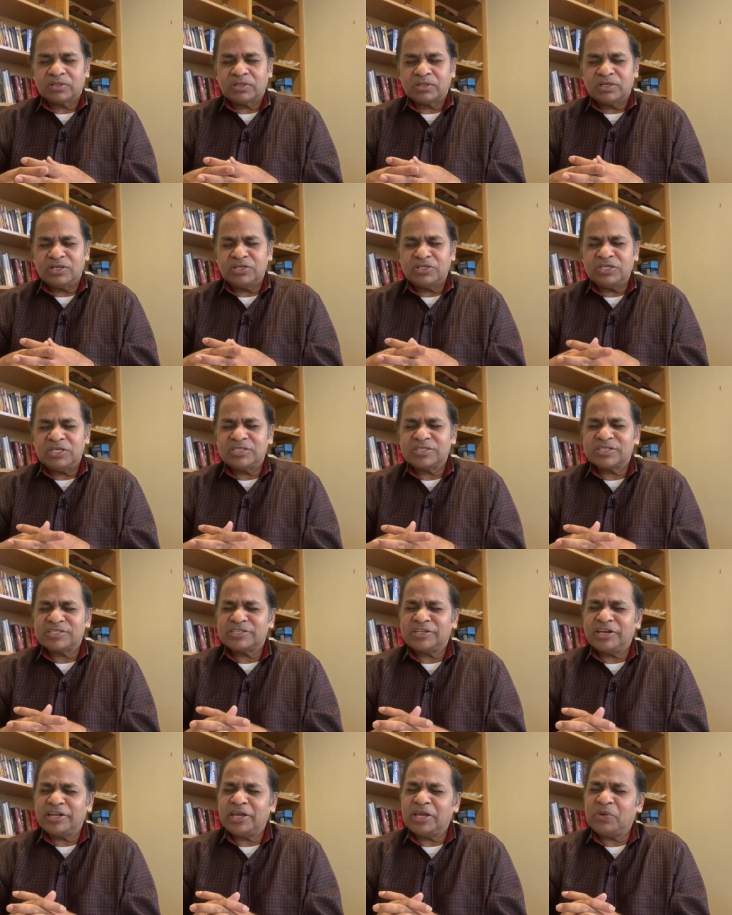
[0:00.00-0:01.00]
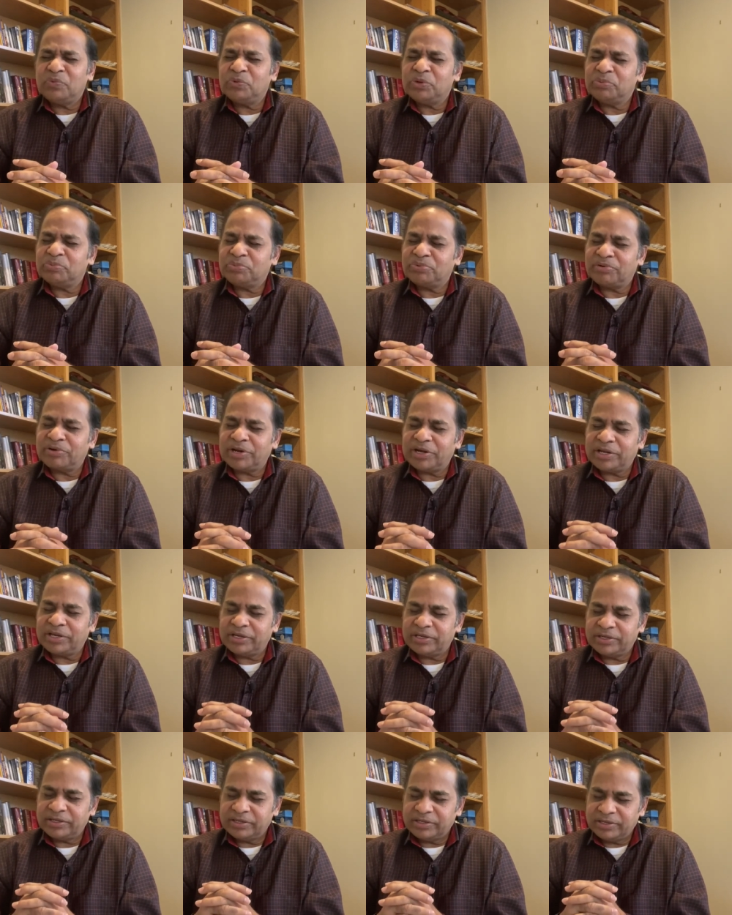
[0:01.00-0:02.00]
In Jesus' name we pray.
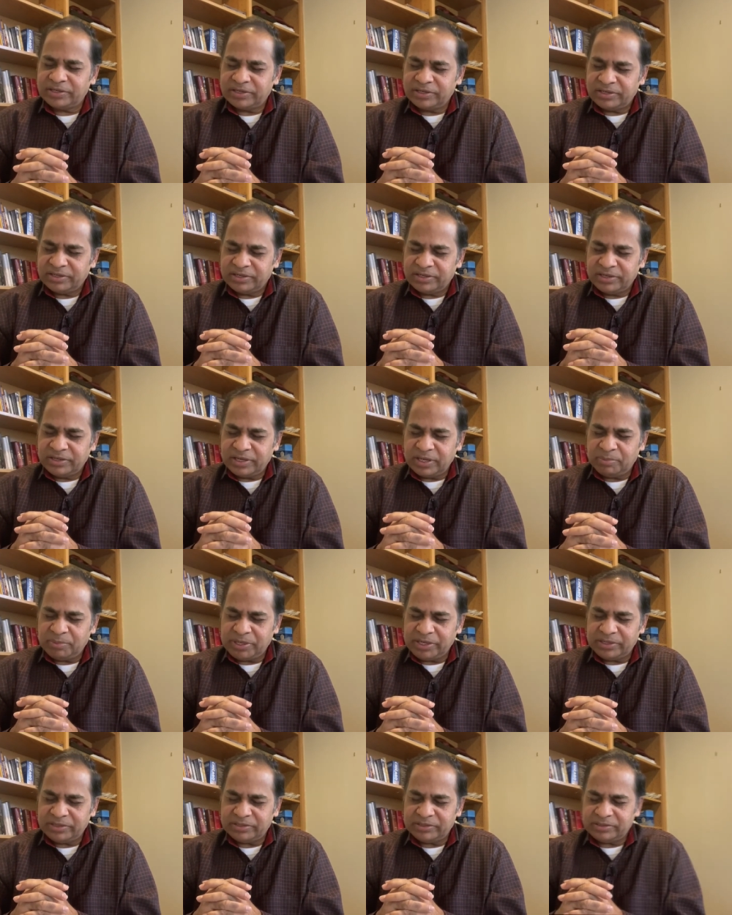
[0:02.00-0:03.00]
Amen.